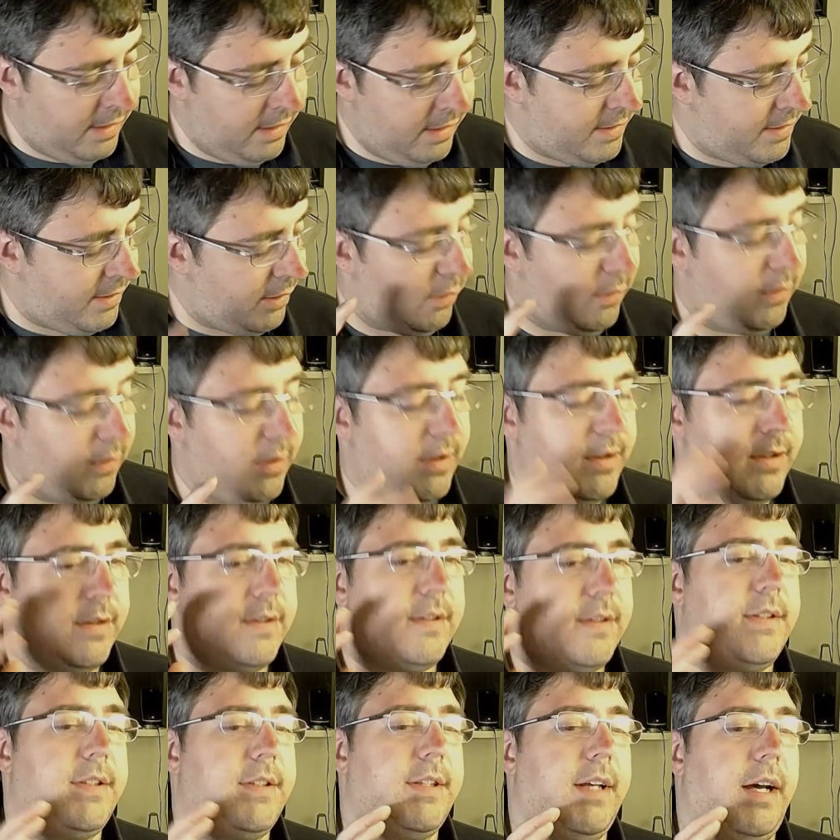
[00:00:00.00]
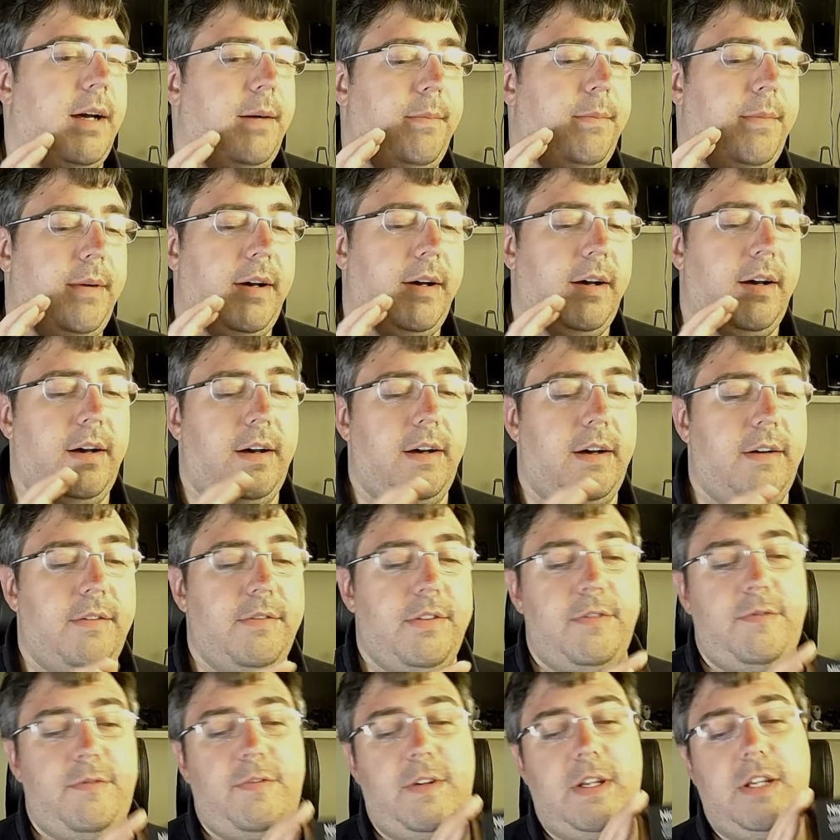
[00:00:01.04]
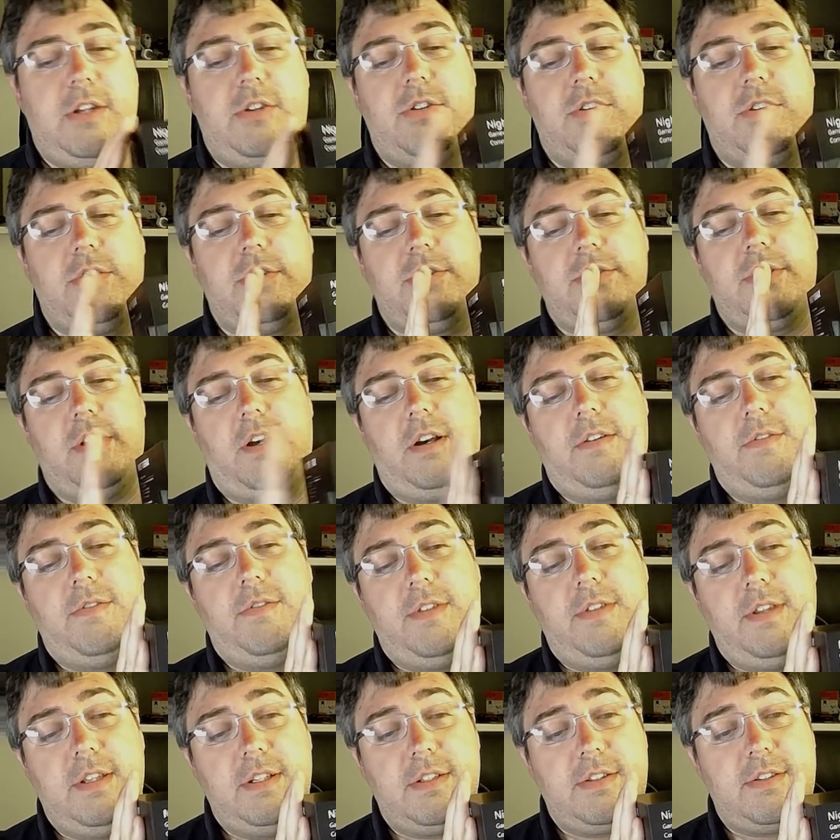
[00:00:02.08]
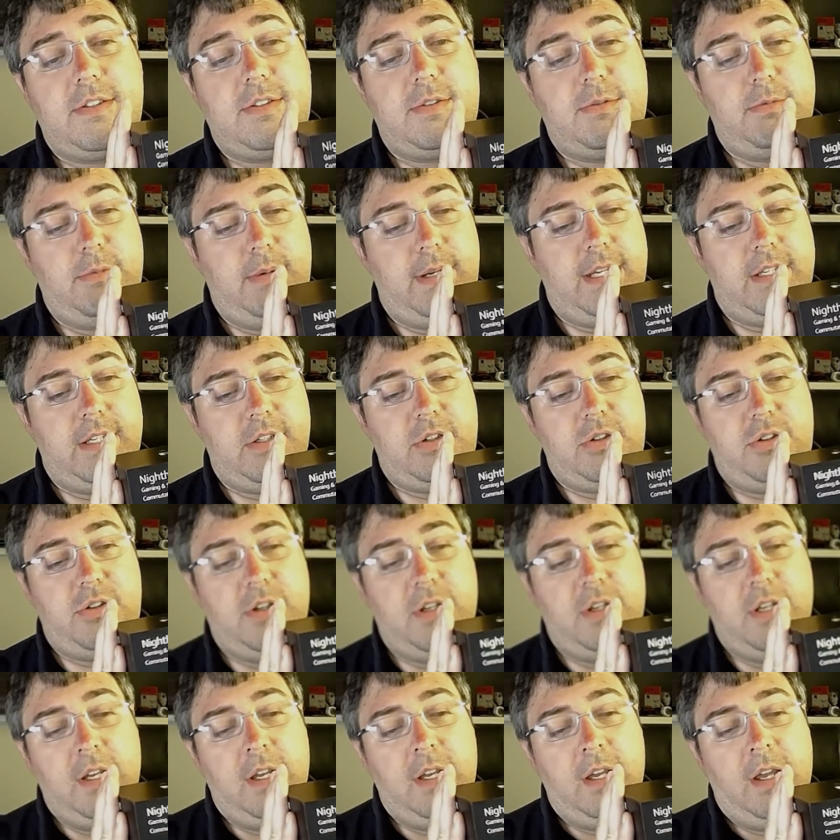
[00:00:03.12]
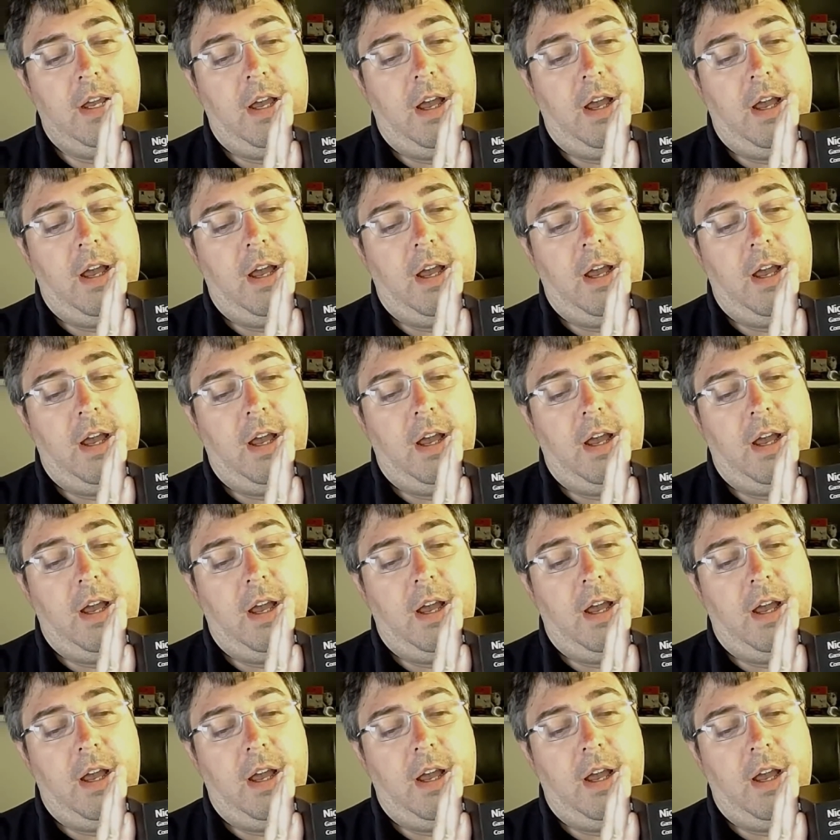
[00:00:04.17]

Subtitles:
So some of the features of this switch: